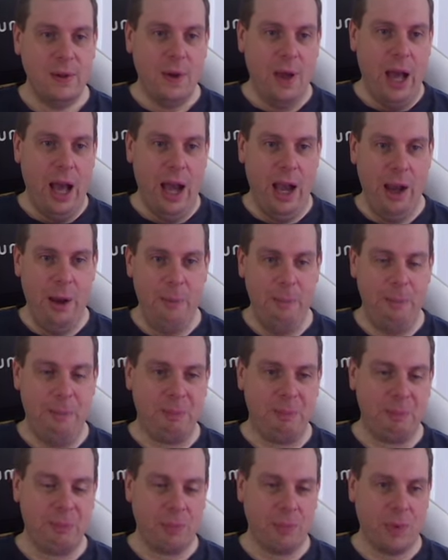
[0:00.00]

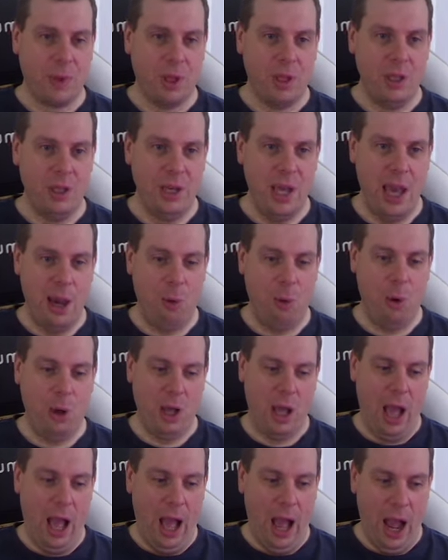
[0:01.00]
Now,
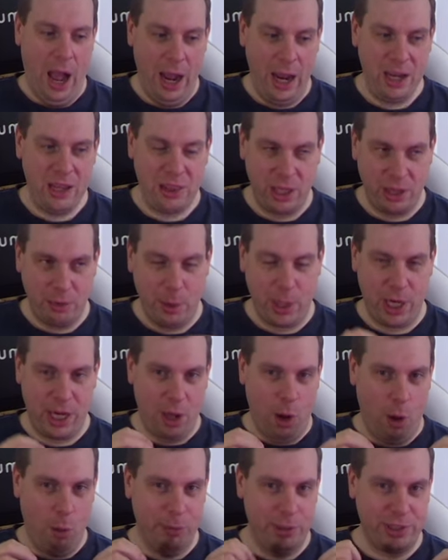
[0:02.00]
I think we're going
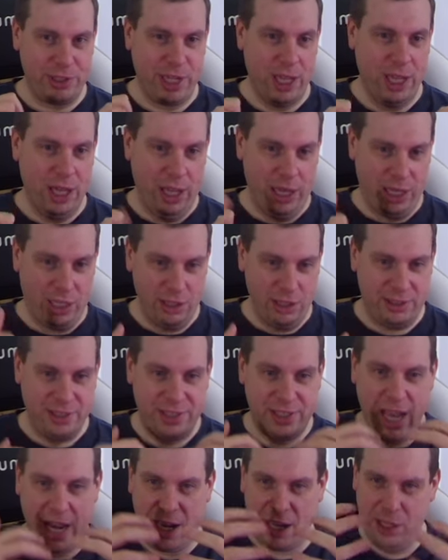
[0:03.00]
to almost get like a
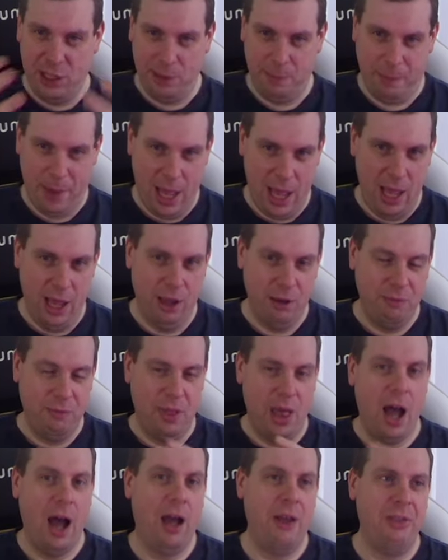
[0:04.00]
second part of
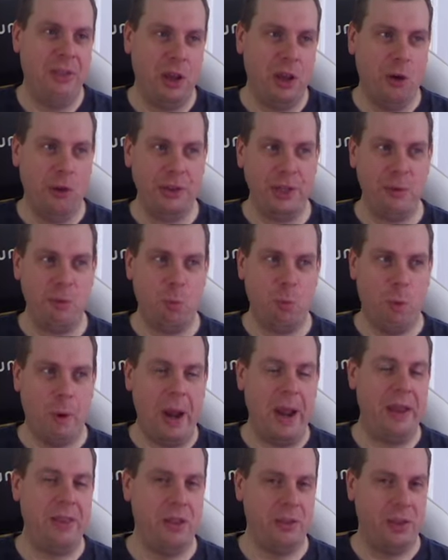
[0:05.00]
that. And the only
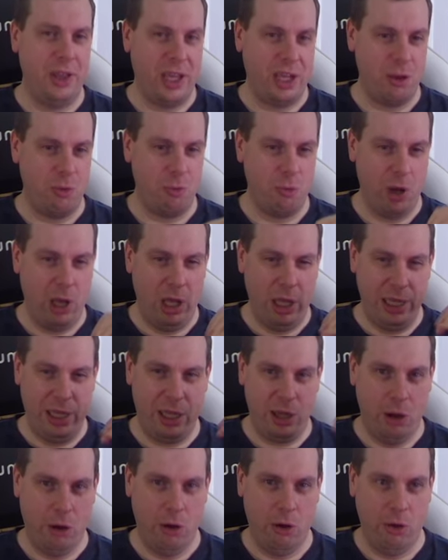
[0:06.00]
way that they can really
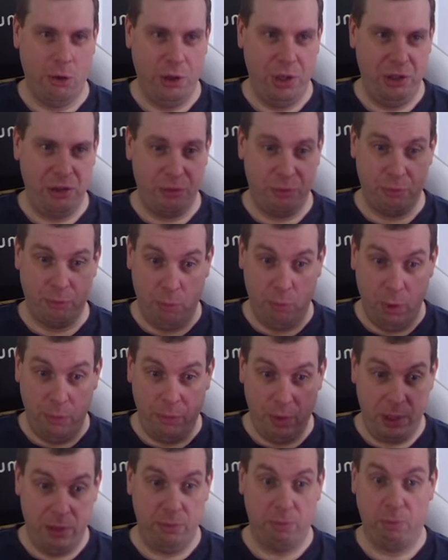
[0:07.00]
go is
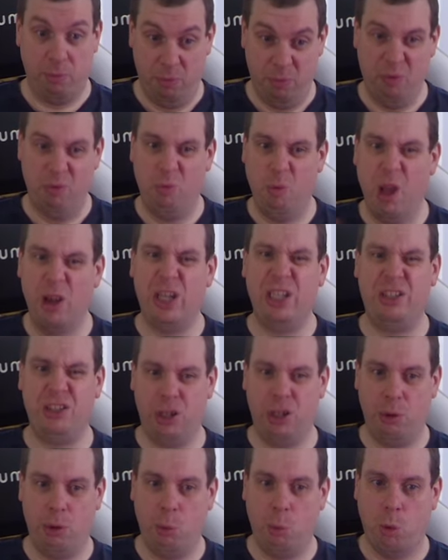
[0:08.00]
within really to
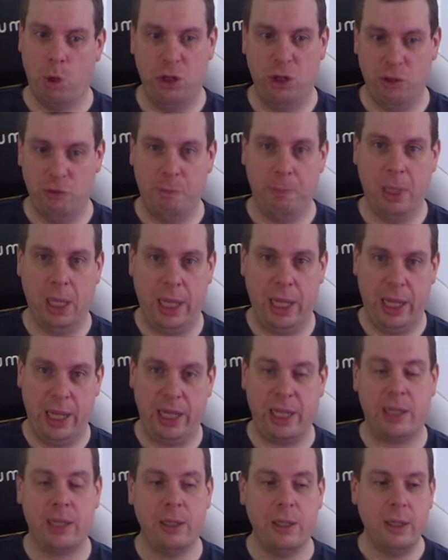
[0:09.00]
do the Word of Blake.